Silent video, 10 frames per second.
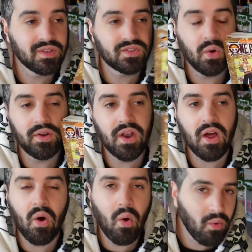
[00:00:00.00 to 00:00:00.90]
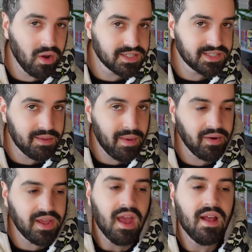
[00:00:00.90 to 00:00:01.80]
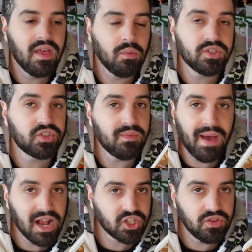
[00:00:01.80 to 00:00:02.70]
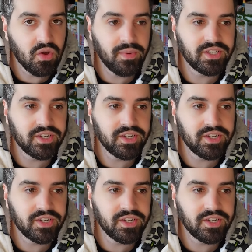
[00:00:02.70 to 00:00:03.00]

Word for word: So not a whole lot to say about it. There was some action though.